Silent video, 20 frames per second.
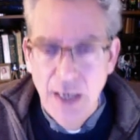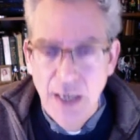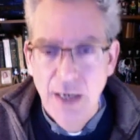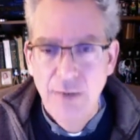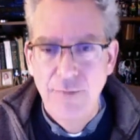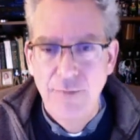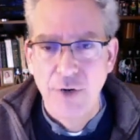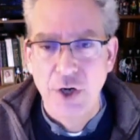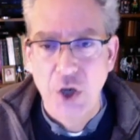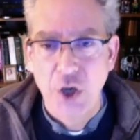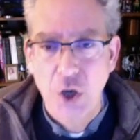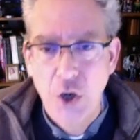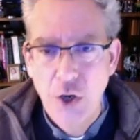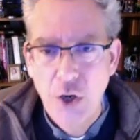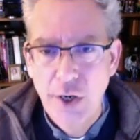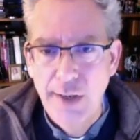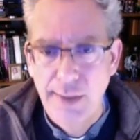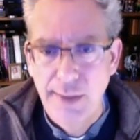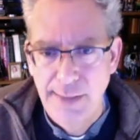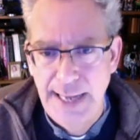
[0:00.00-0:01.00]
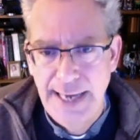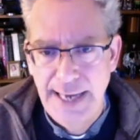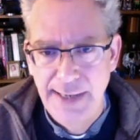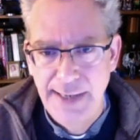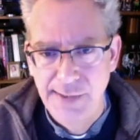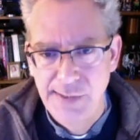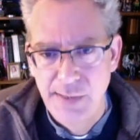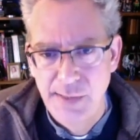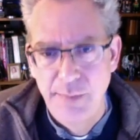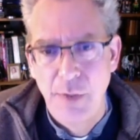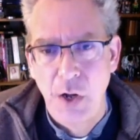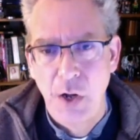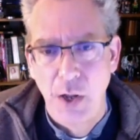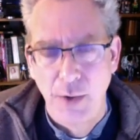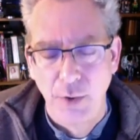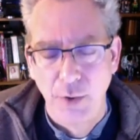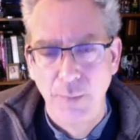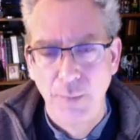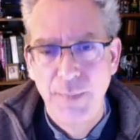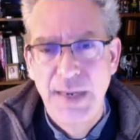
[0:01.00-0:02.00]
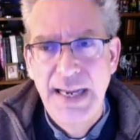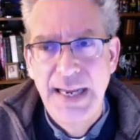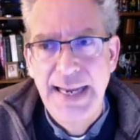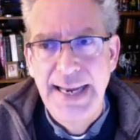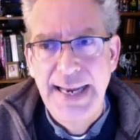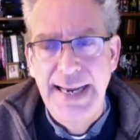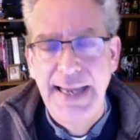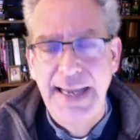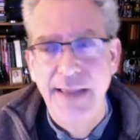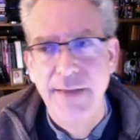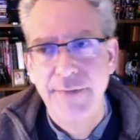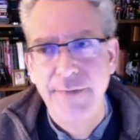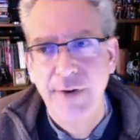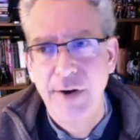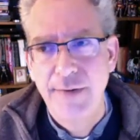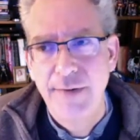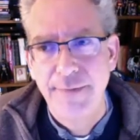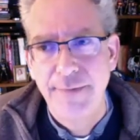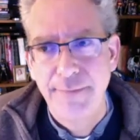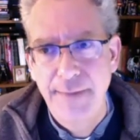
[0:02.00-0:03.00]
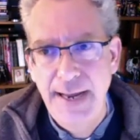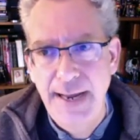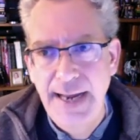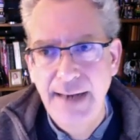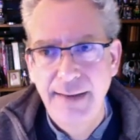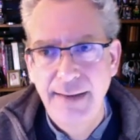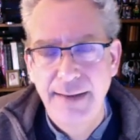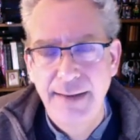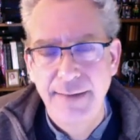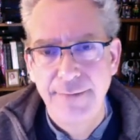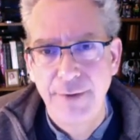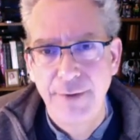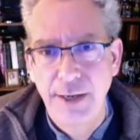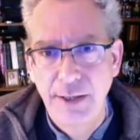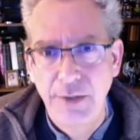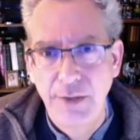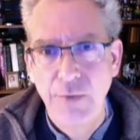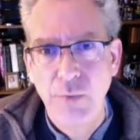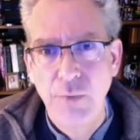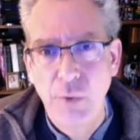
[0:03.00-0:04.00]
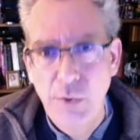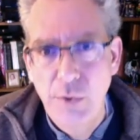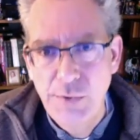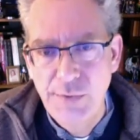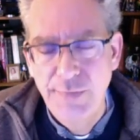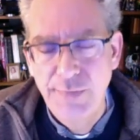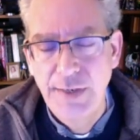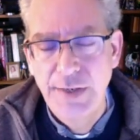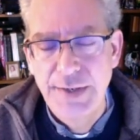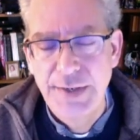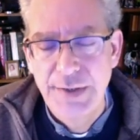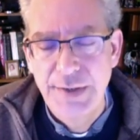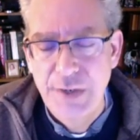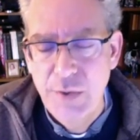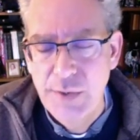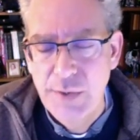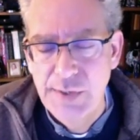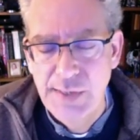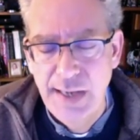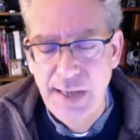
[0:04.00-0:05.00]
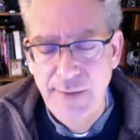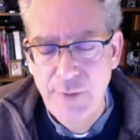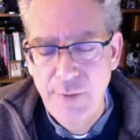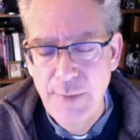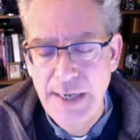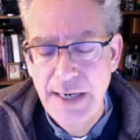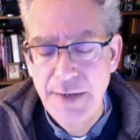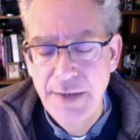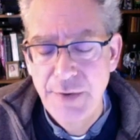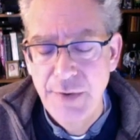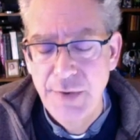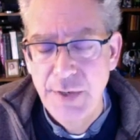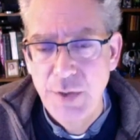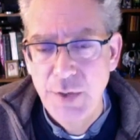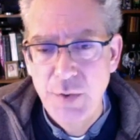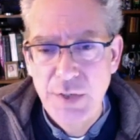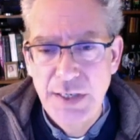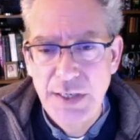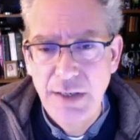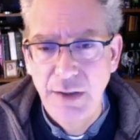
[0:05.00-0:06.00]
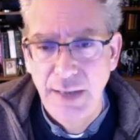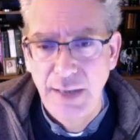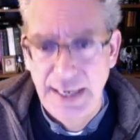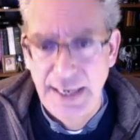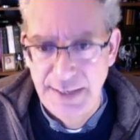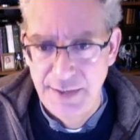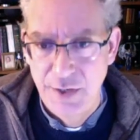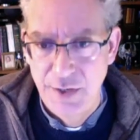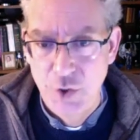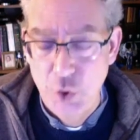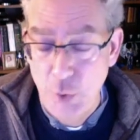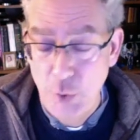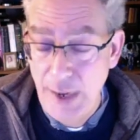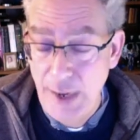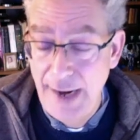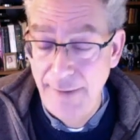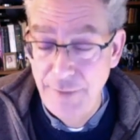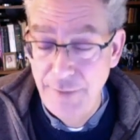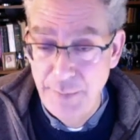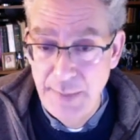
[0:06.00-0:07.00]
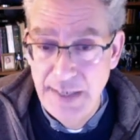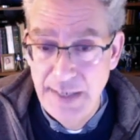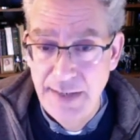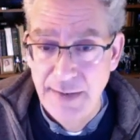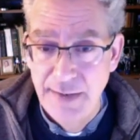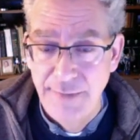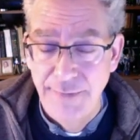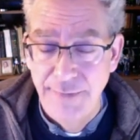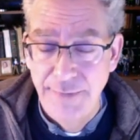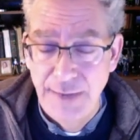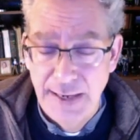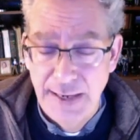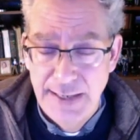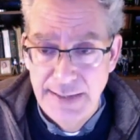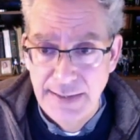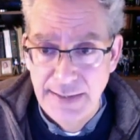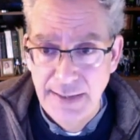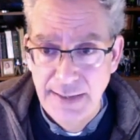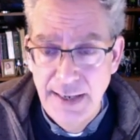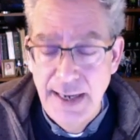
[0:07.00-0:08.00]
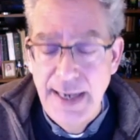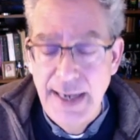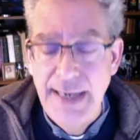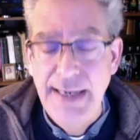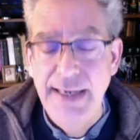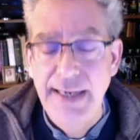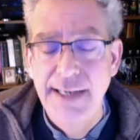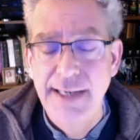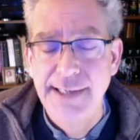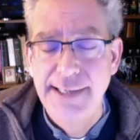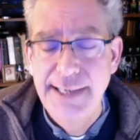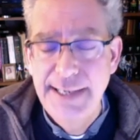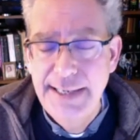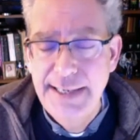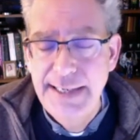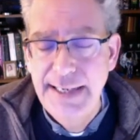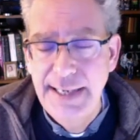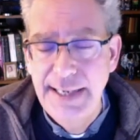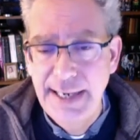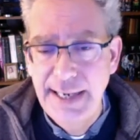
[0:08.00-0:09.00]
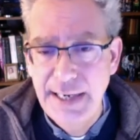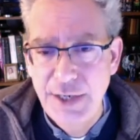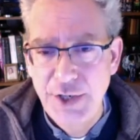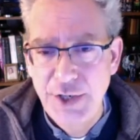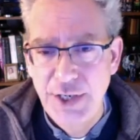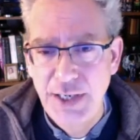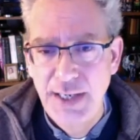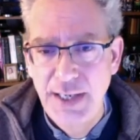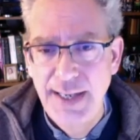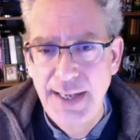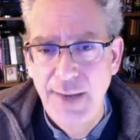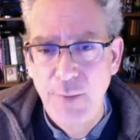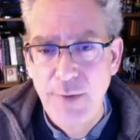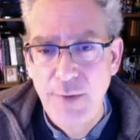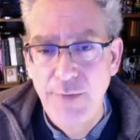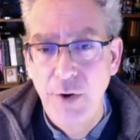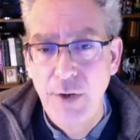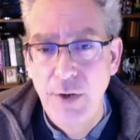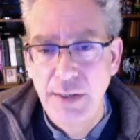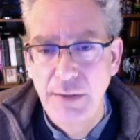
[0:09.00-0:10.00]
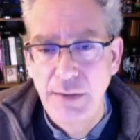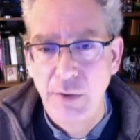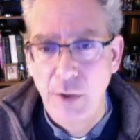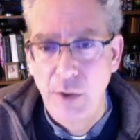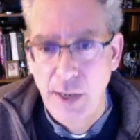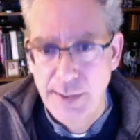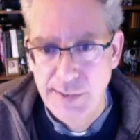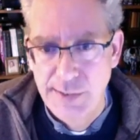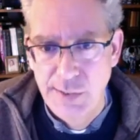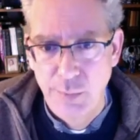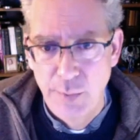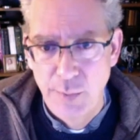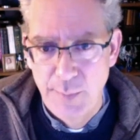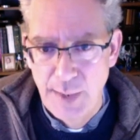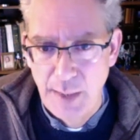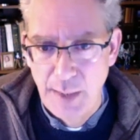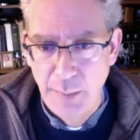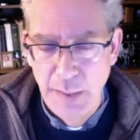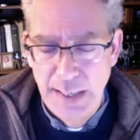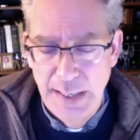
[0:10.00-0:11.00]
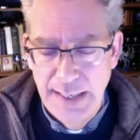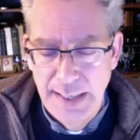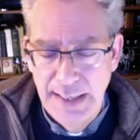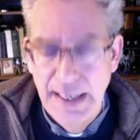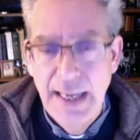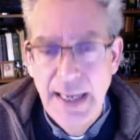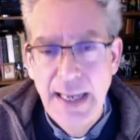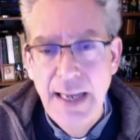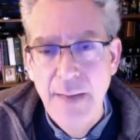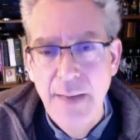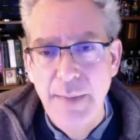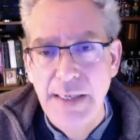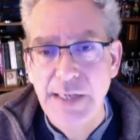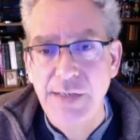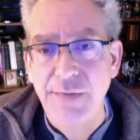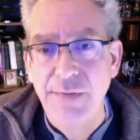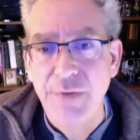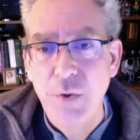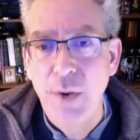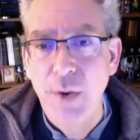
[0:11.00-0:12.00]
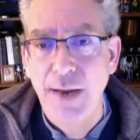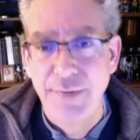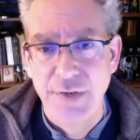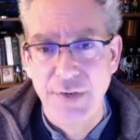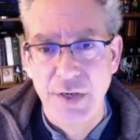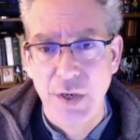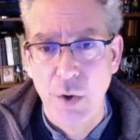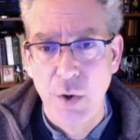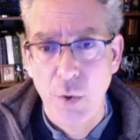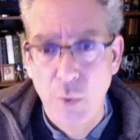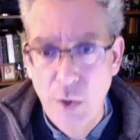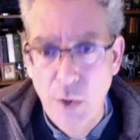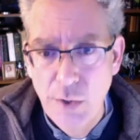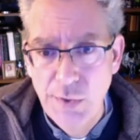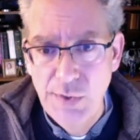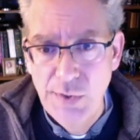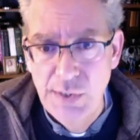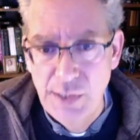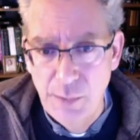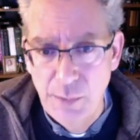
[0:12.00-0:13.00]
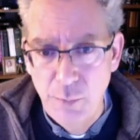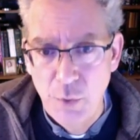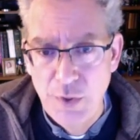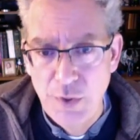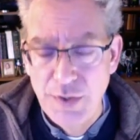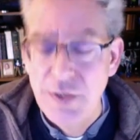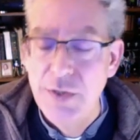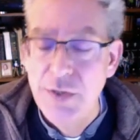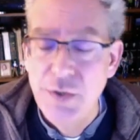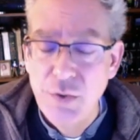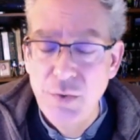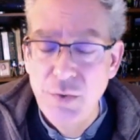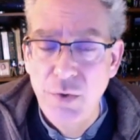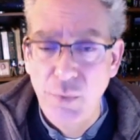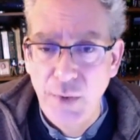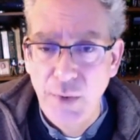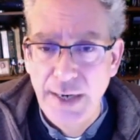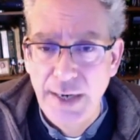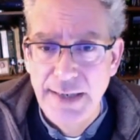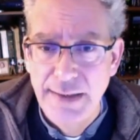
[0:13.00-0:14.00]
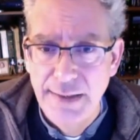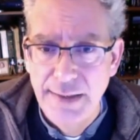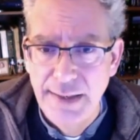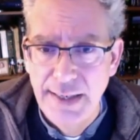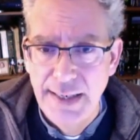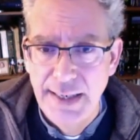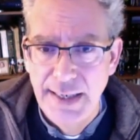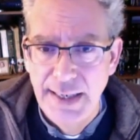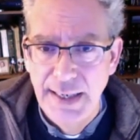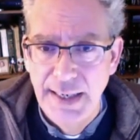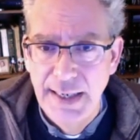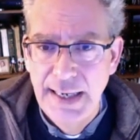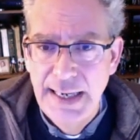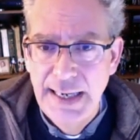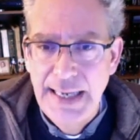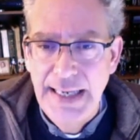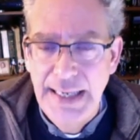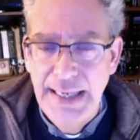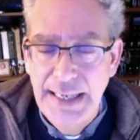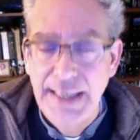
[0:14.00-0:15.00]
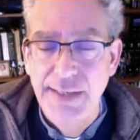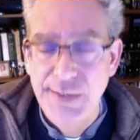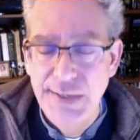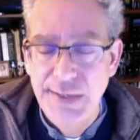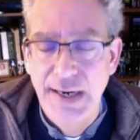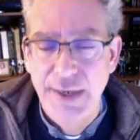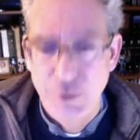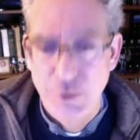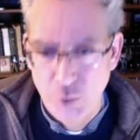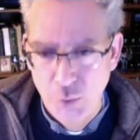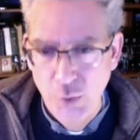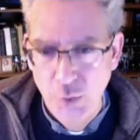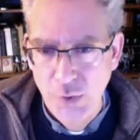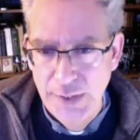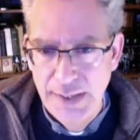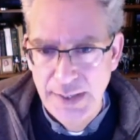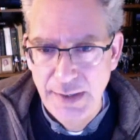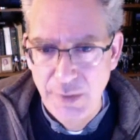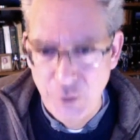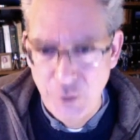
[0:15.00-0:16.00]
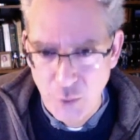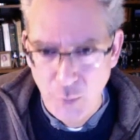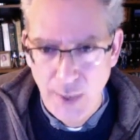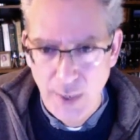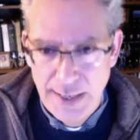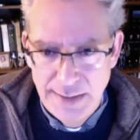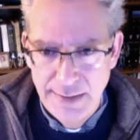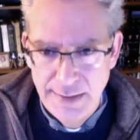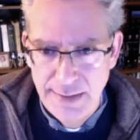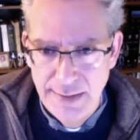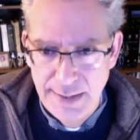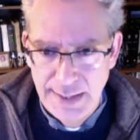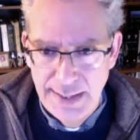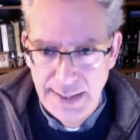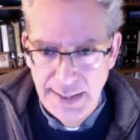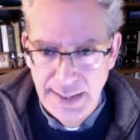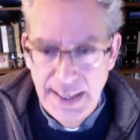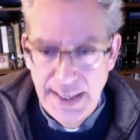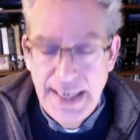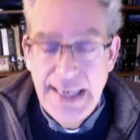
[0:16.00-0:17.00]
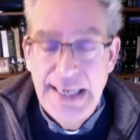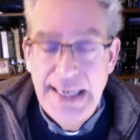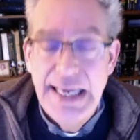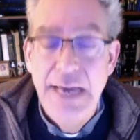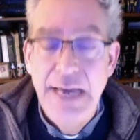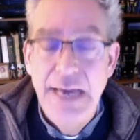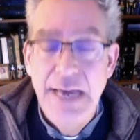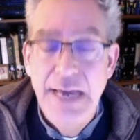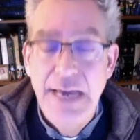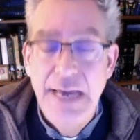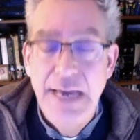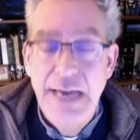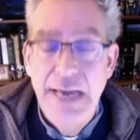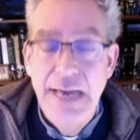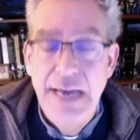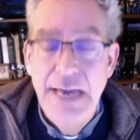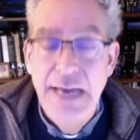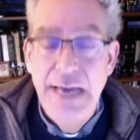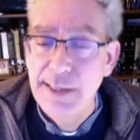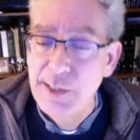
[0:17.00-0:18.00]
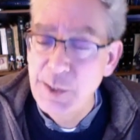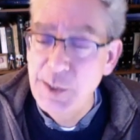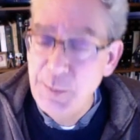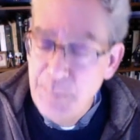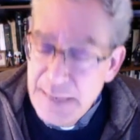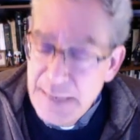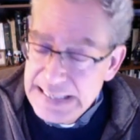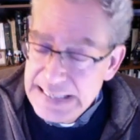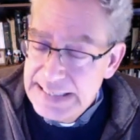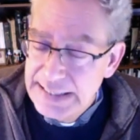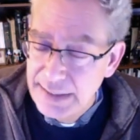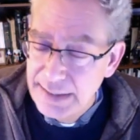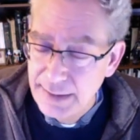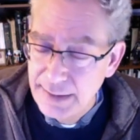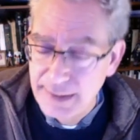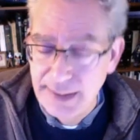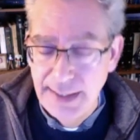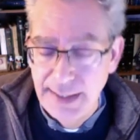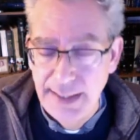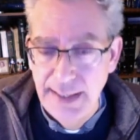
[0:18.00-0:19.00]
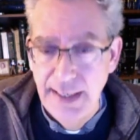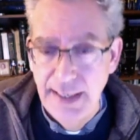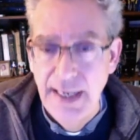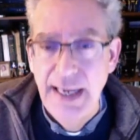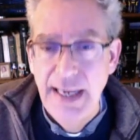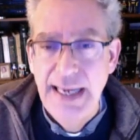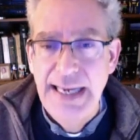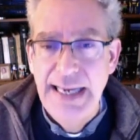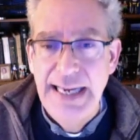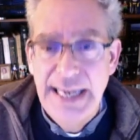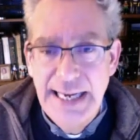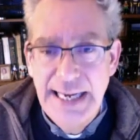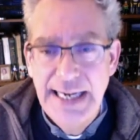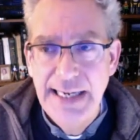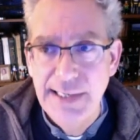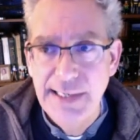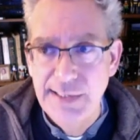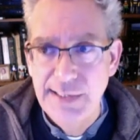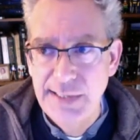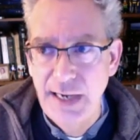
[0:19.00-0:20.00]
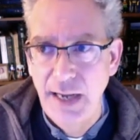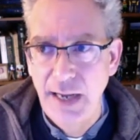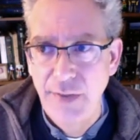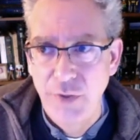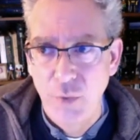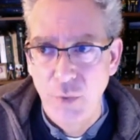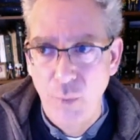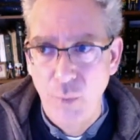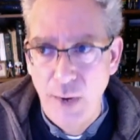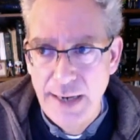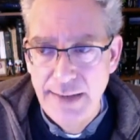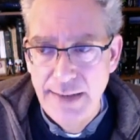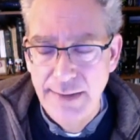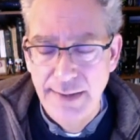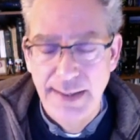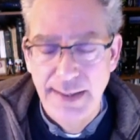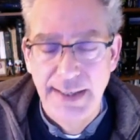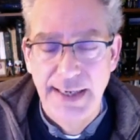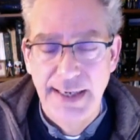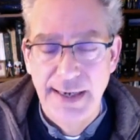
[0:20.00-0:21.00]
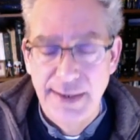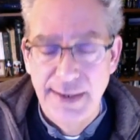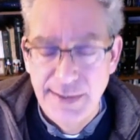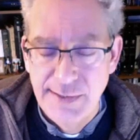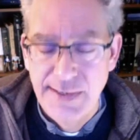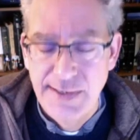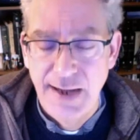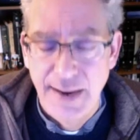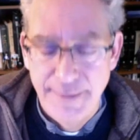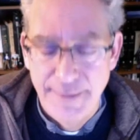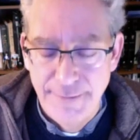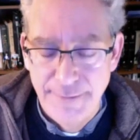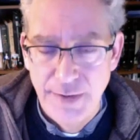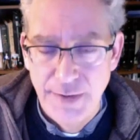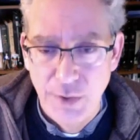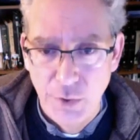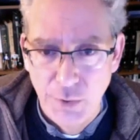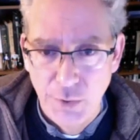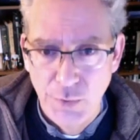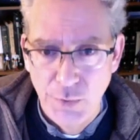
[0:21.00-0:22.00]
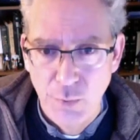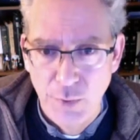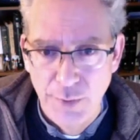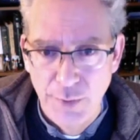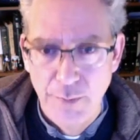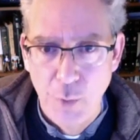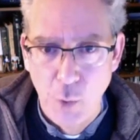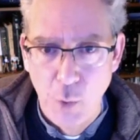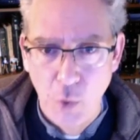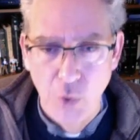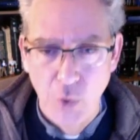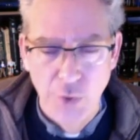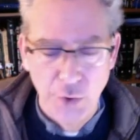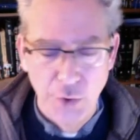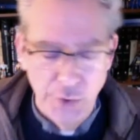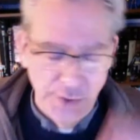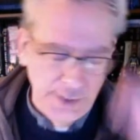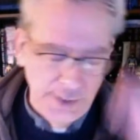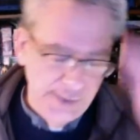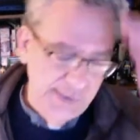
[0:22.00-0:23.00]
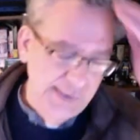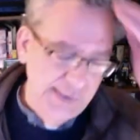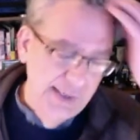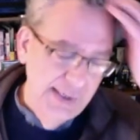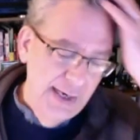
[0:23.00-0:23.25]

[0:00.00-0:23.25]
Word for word: For Kirk, that is the model. And the very fact that Franklin Roosevelt and the US government under the New Deal has to draft men to fight is an indication that we've already lost the republic. Because if you have to coerce someone to do the right thing, it is not truly the right thing. It may be the expedient thing, it is not the right thing, and it is not filled with moral goodness